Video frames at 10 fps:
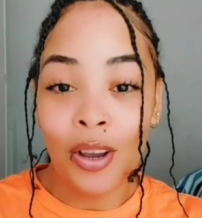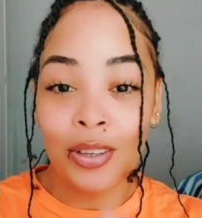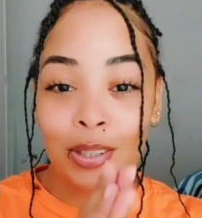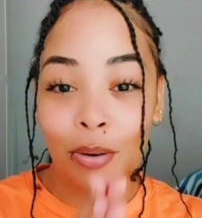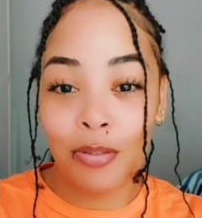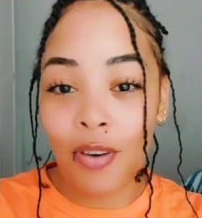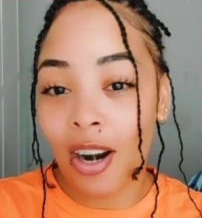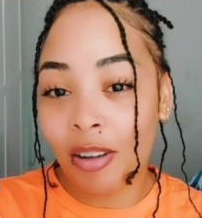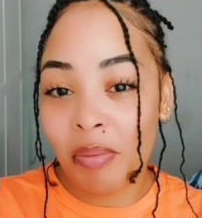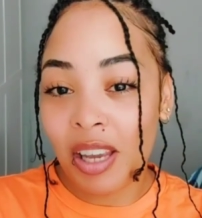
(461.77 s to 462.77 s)
So
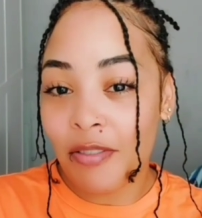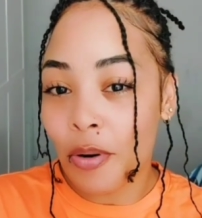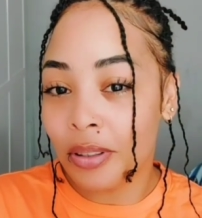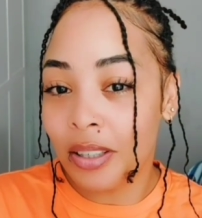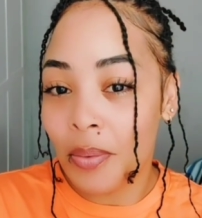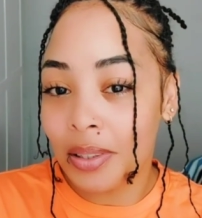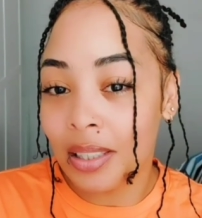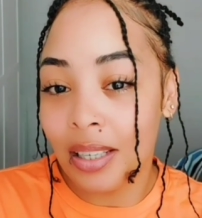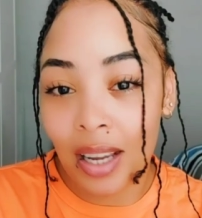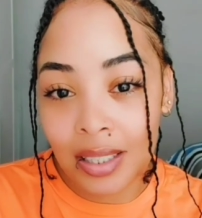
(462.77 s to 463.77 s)
follow me if you want to know what
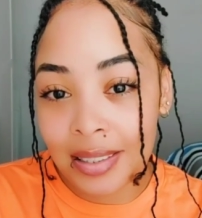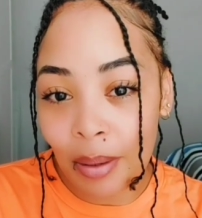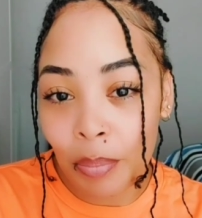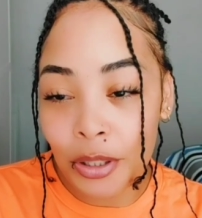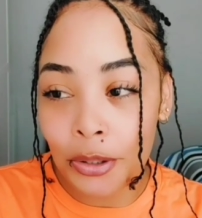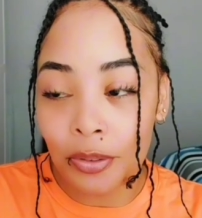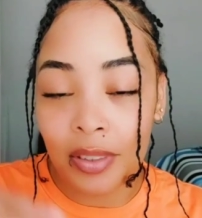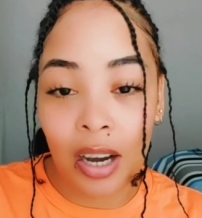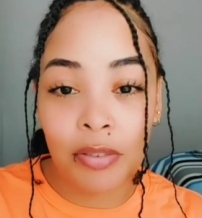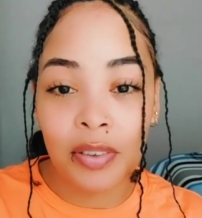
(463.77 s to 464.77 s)
the next step is. You've
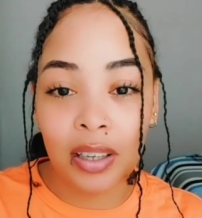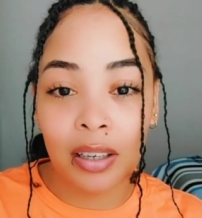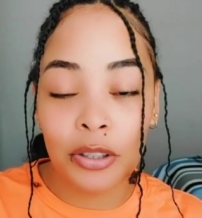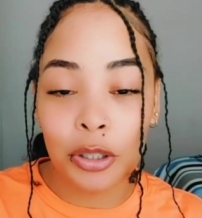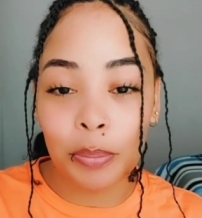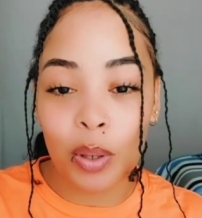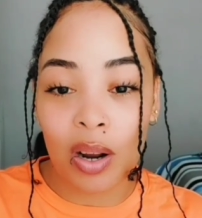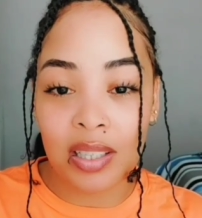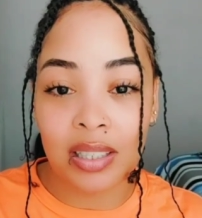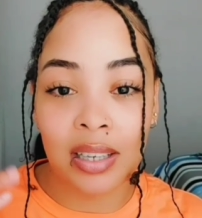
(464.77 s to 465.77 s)
now figured out your
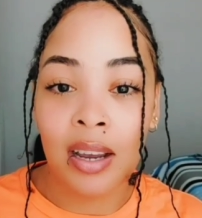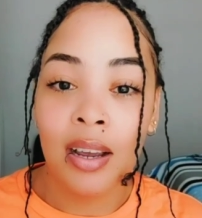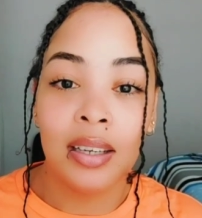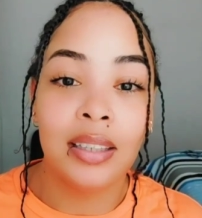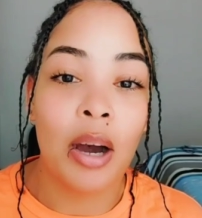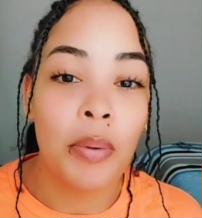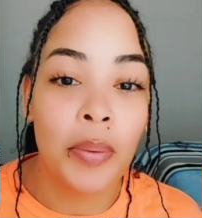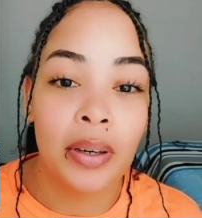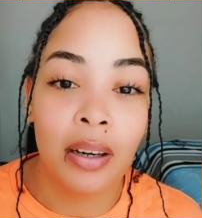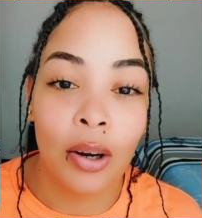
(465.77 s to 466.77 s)
porosity. Now we
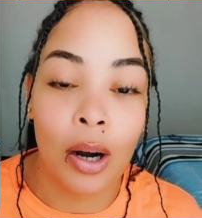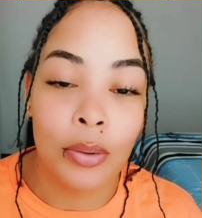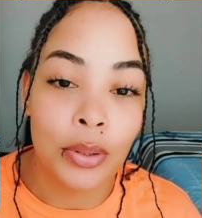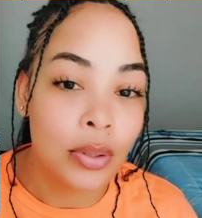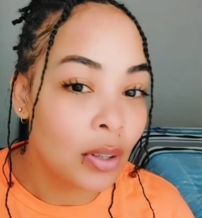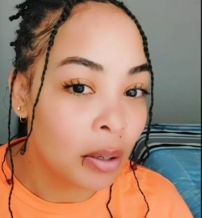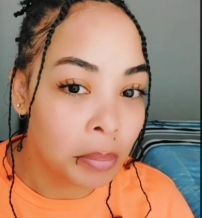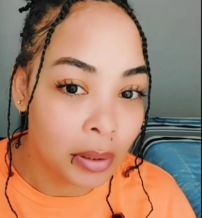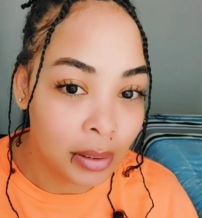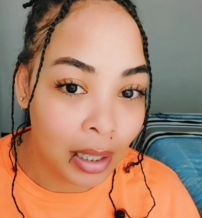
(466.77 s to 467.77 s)
want to know how to
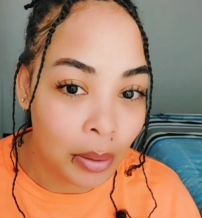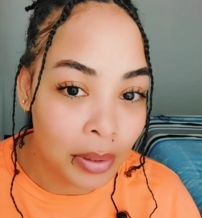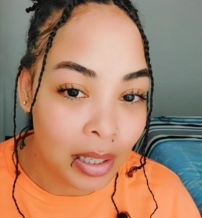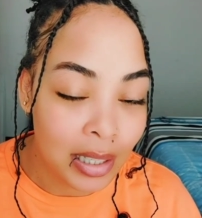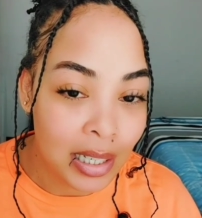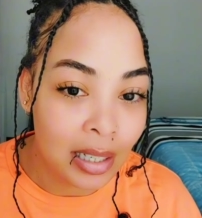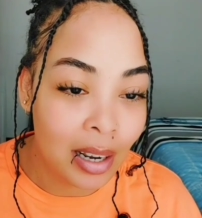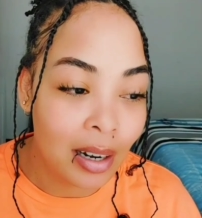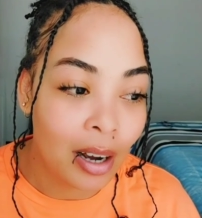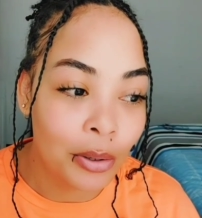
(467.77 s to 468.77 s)
start building our routine
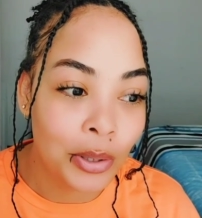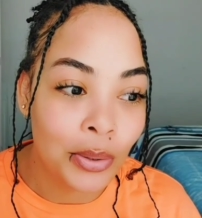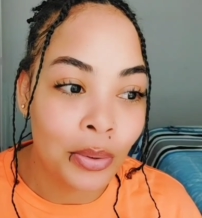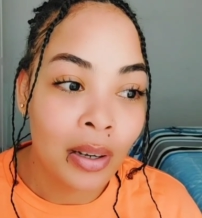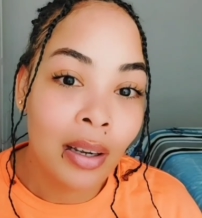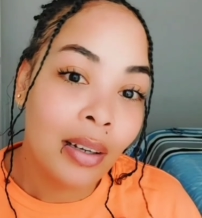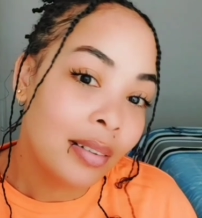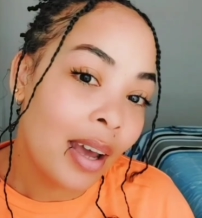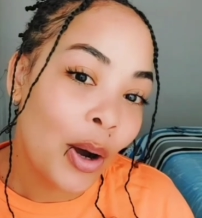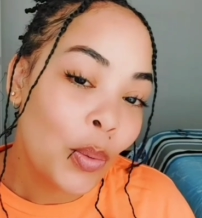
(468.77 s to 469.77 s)
and how to
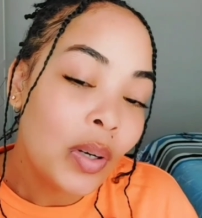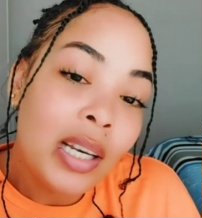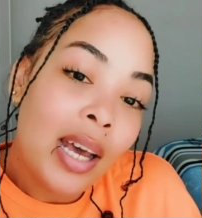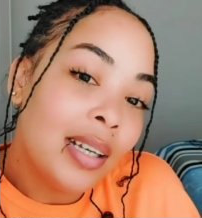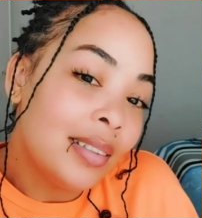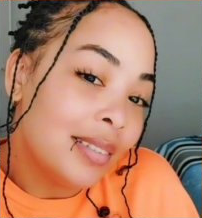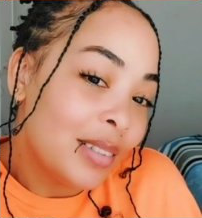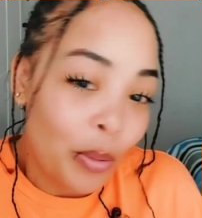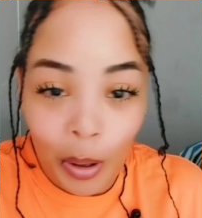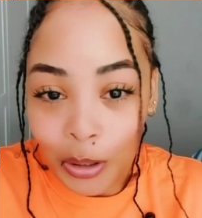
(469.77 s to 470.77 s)
now
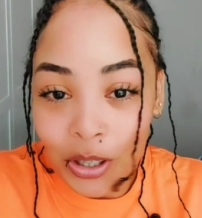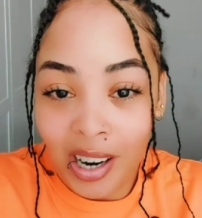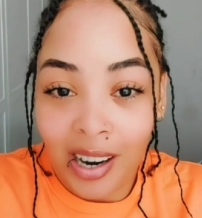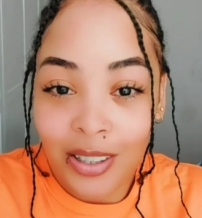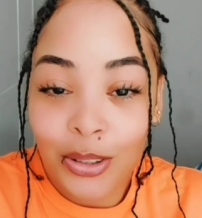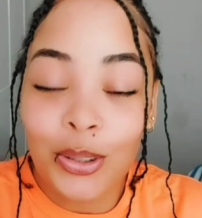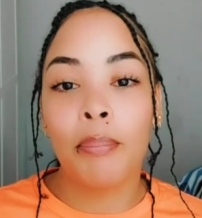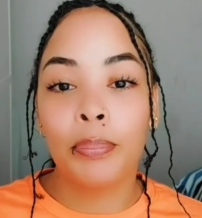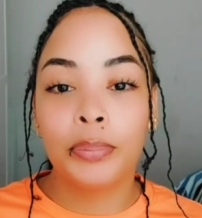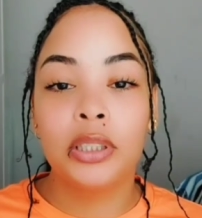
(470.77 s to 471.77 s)
learn about your hair.
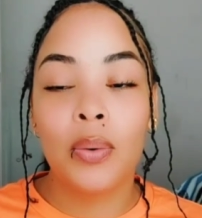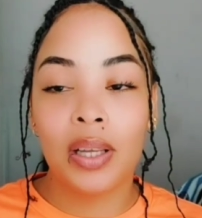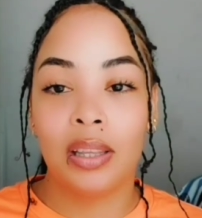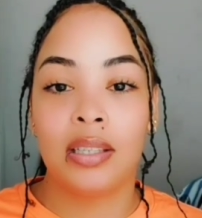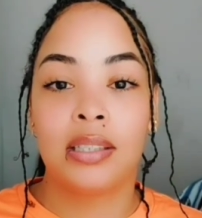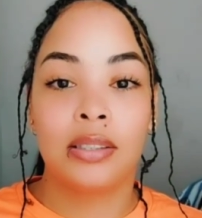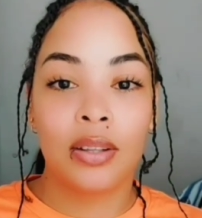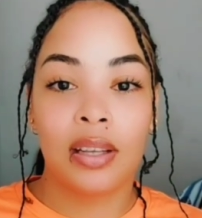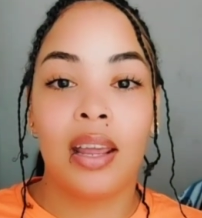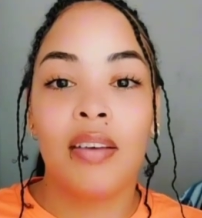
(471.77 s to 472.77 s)
I'm doing this so
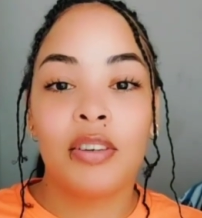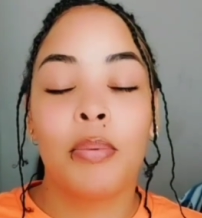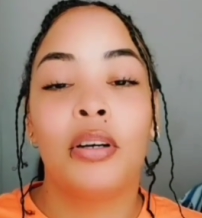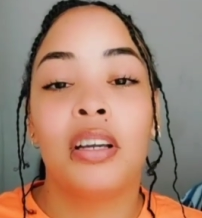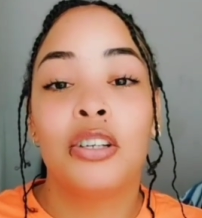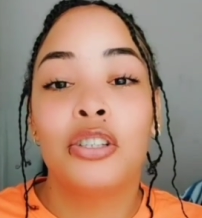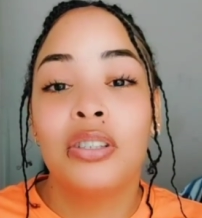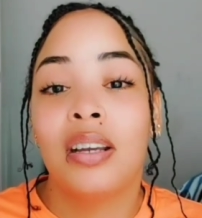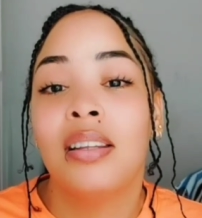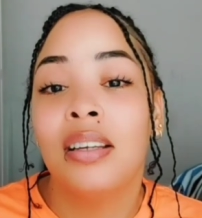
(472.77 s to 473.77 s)
that everybody can
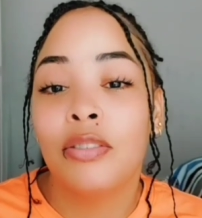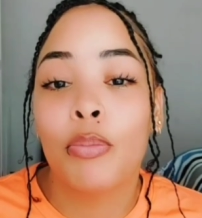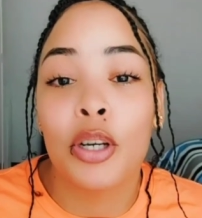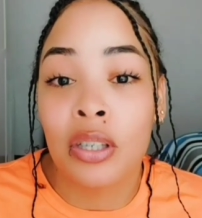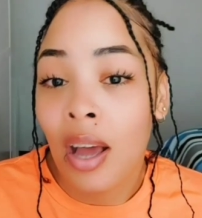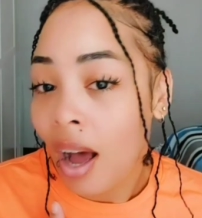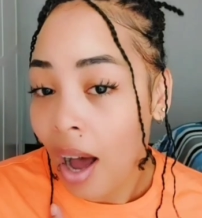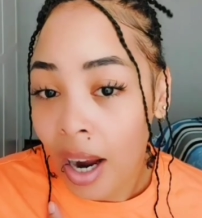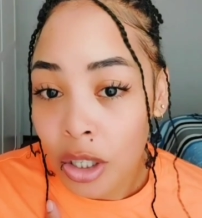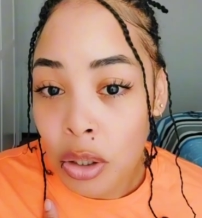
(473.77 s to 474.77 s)
share the information.
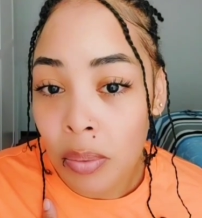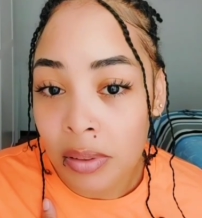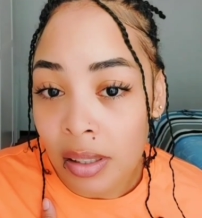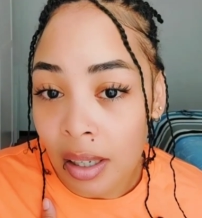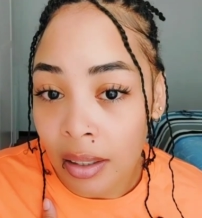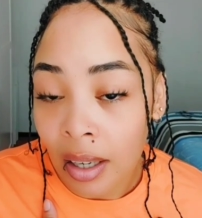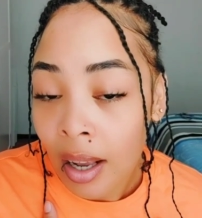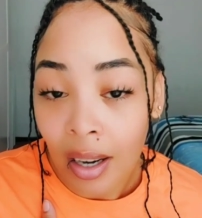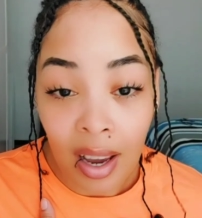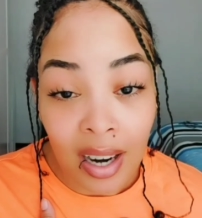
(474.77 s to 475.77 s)
I too want to learn.
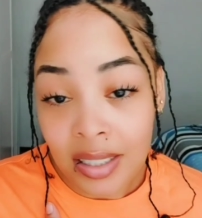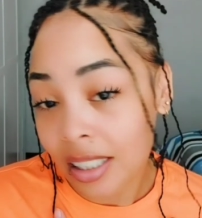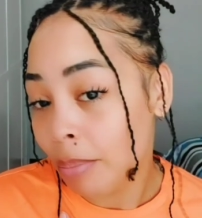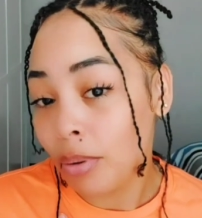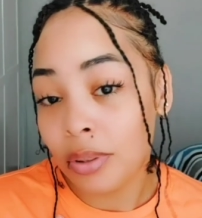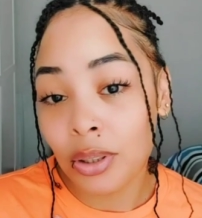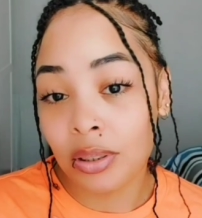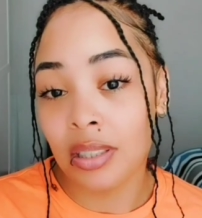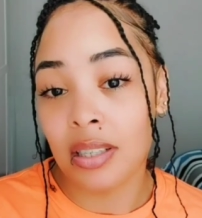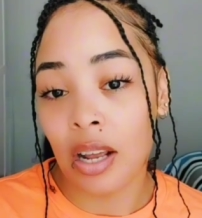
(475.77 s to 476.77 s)
Like I said, I'm only 2
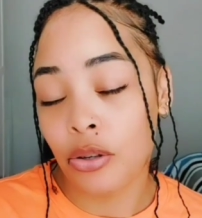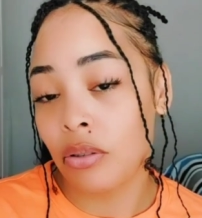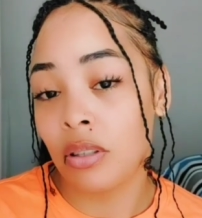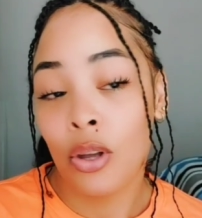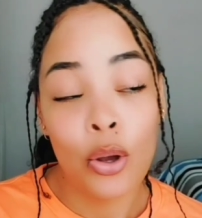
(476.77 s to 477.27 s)
years natural.